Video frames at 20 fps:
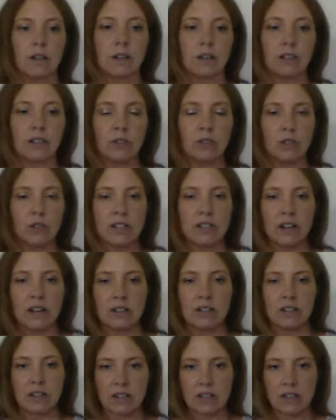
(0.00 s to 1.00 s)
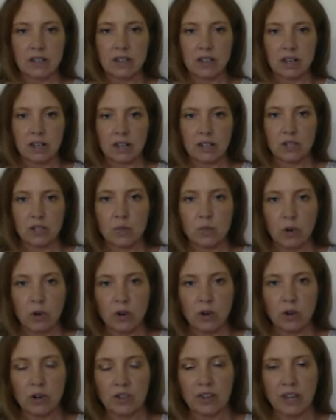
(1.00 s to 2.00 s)
The Lord tells us in his
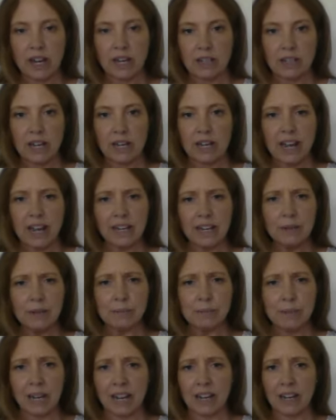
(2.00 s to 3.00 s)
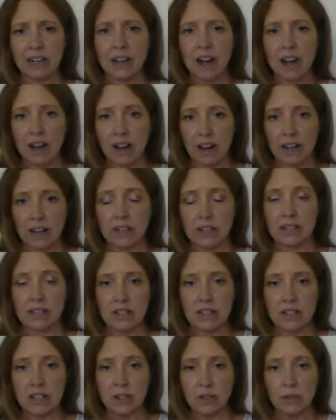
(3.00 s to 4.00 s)
word that can any man hide in
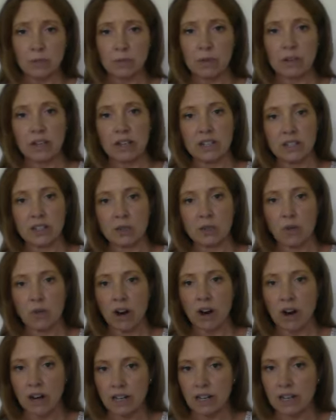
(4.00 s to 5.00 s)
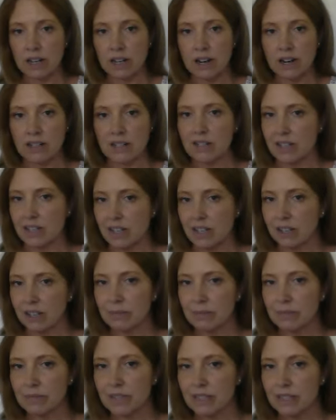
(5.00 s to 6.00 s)
secret places where I cannot see
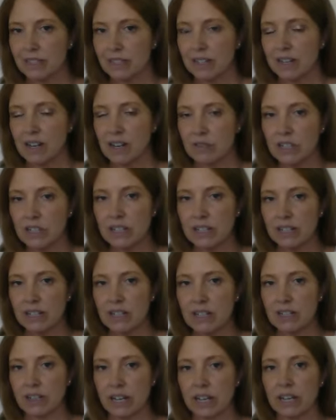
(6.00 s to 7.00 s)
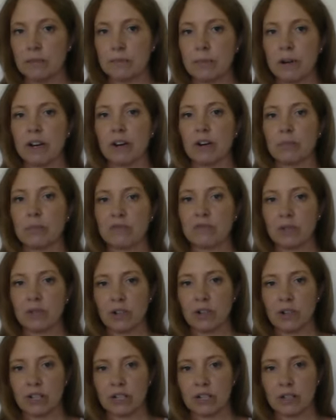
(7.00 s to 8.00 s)
him? Everything is laid bare
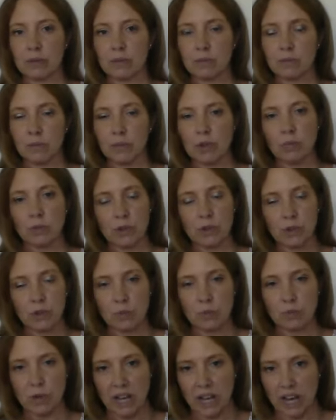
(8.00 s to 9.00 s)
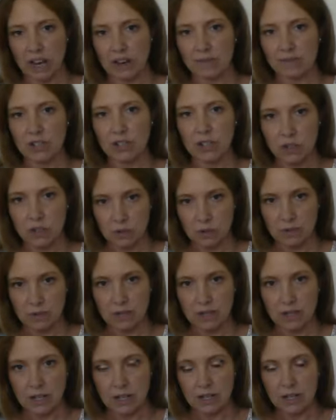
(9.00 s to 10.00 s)
before him with whom we have to
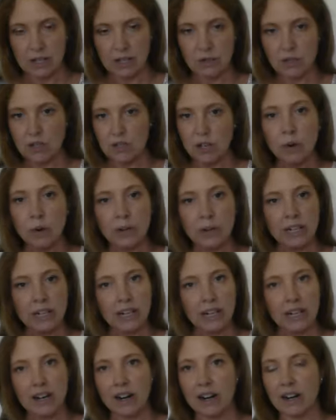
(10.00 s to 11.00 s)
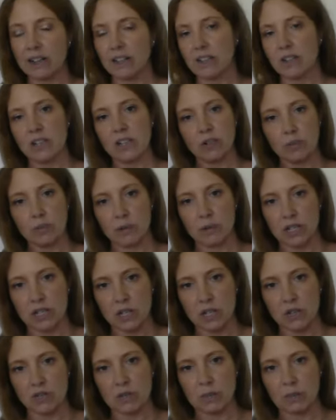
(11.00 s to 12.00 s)
do. There is no one that can hide in secret
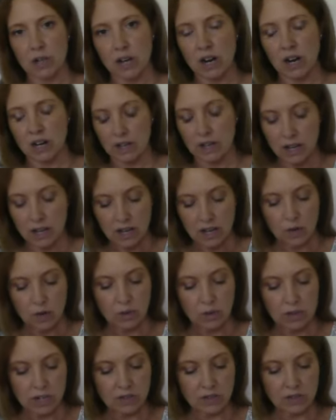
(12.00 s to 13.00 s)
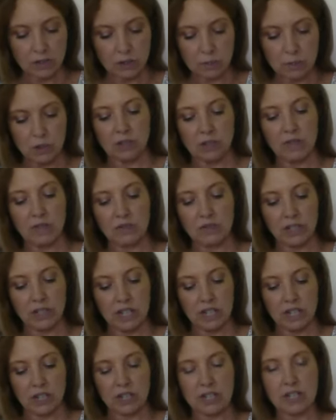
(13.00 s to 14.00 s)
places from God. We know that the book of
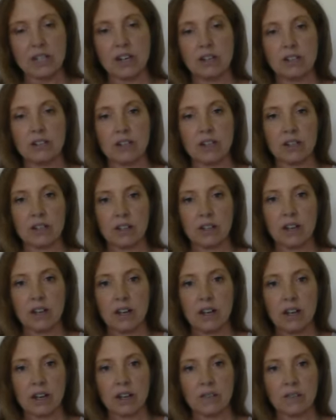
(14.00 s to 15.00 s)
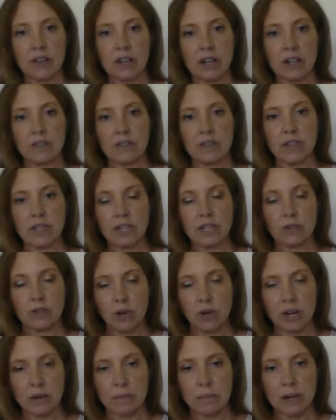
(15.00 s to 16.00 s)
Revelation tells us that the
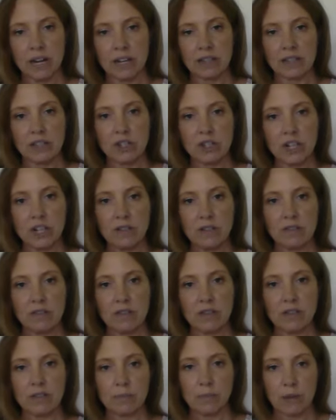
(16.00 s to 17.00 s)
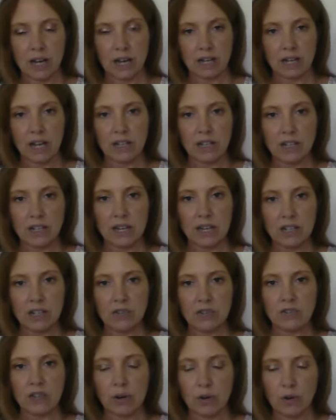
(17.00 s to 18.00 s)
great men, the chief men, and the
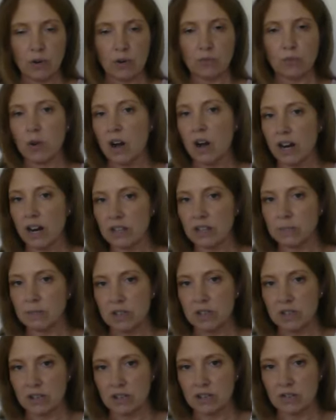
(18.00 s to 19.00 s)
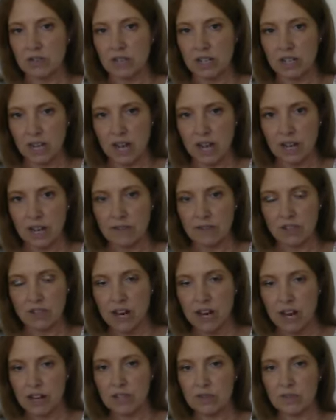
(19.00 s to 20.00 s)
kings of the earth will hide themselves in caves
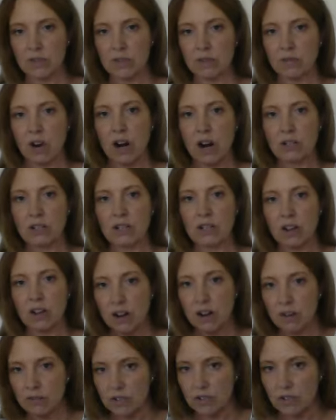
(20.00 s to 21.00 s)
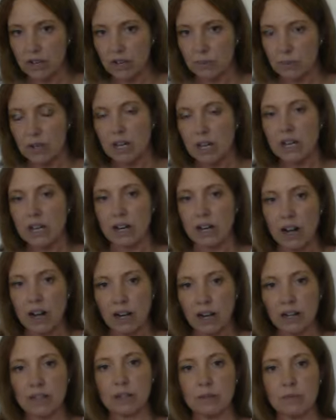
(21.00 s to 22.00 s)
and ask for the rocks to cover them and
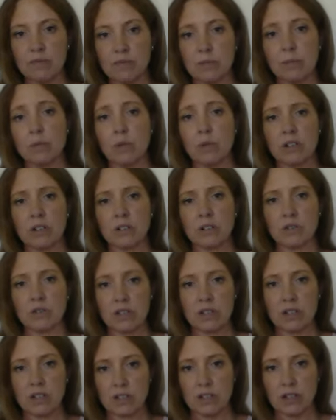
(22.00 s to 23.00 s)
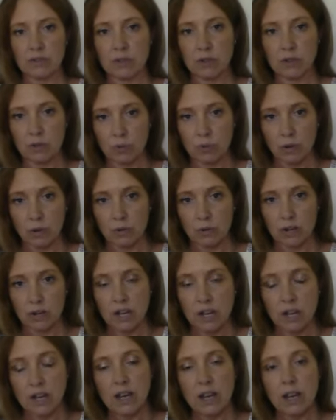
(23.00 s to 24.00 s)
hide them from the one who sits on the throne.